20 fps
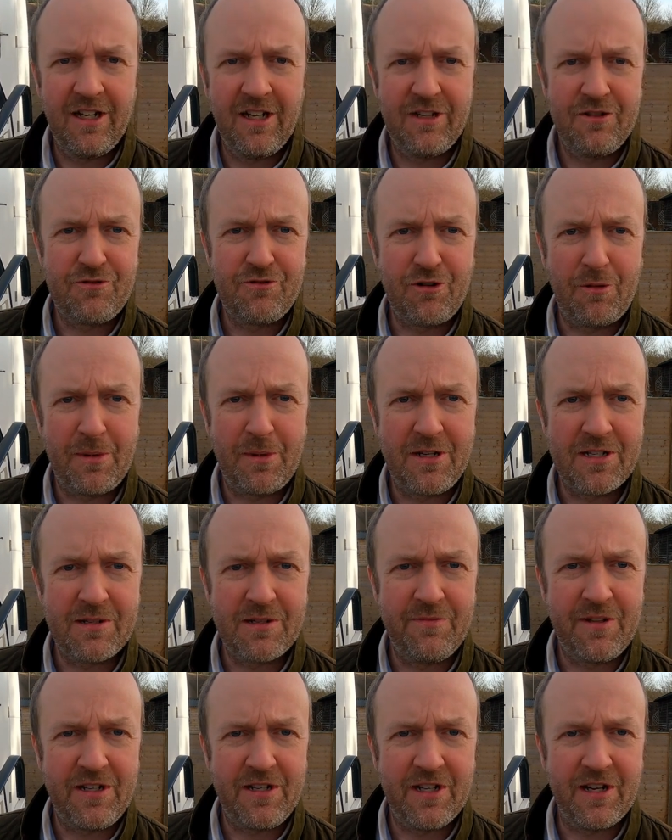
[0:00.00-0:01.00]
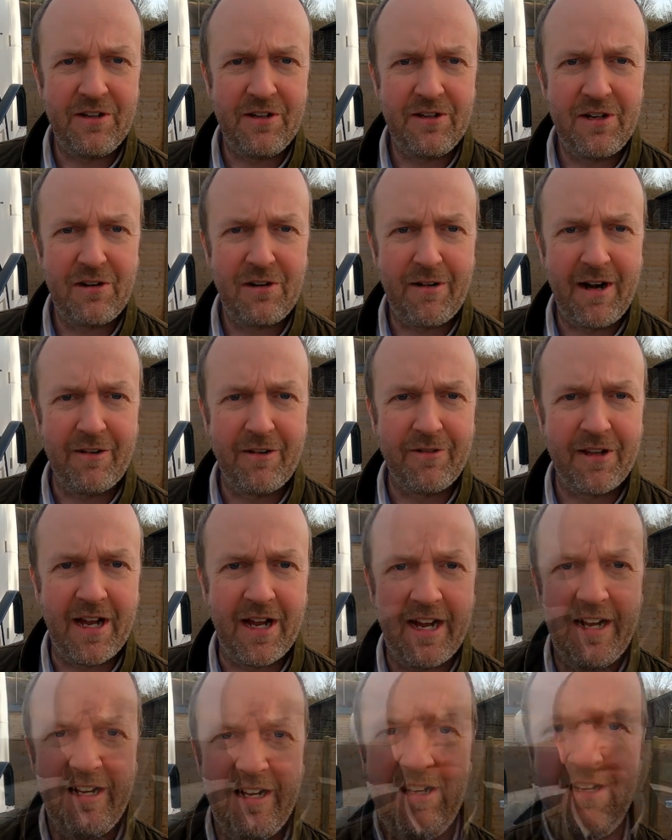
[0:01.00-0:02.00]
and drop in some video around
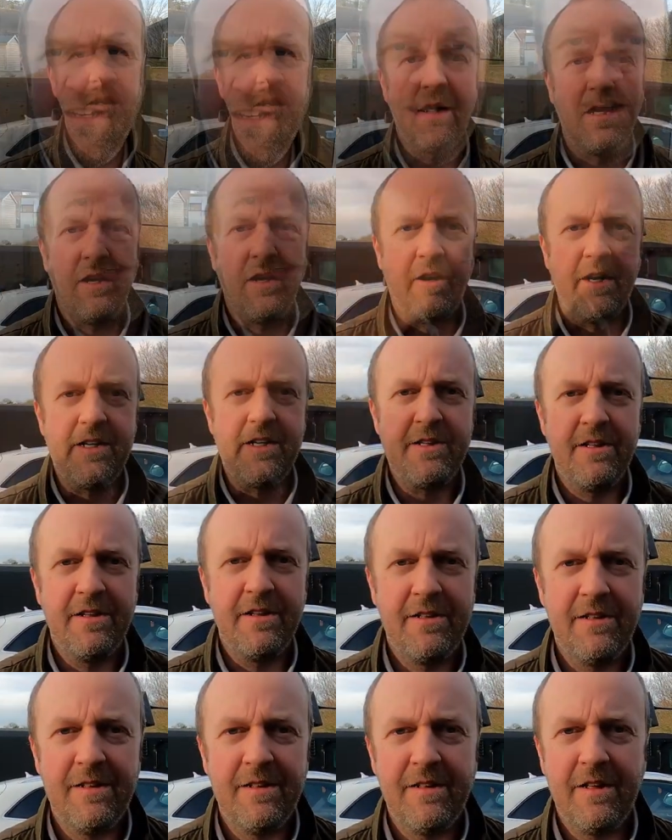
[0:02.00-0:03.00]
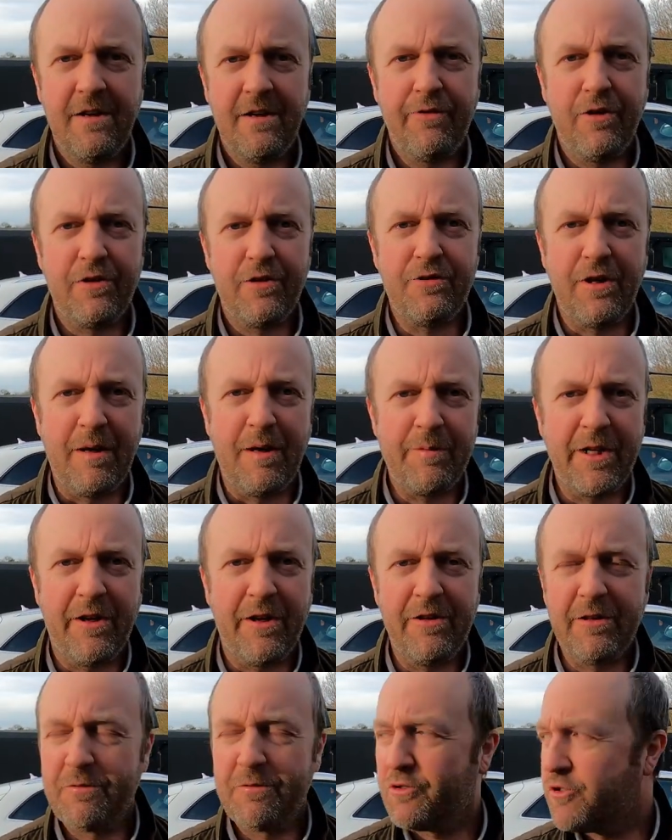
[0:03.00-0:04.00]
that. I lied, I thought I'd do an
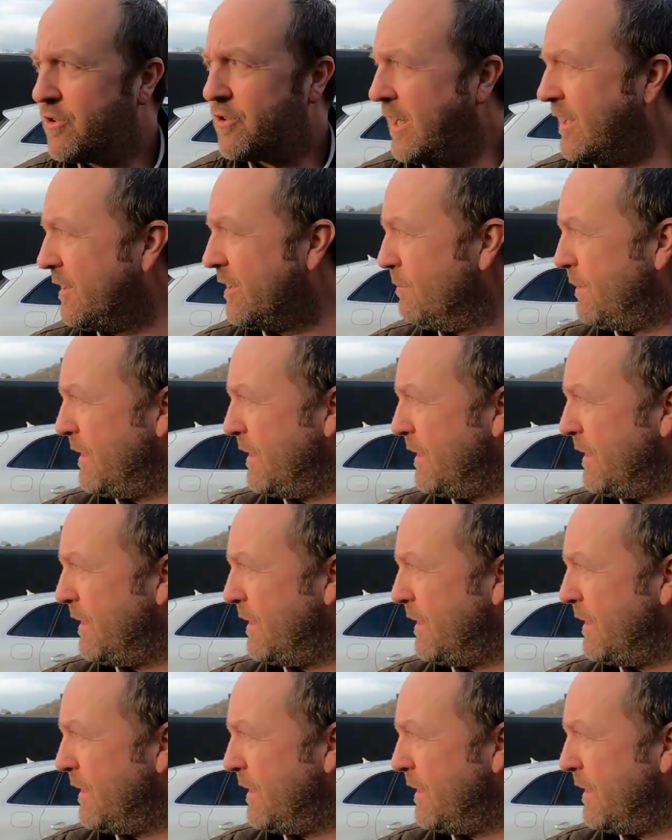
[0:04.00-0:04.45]
update on the truck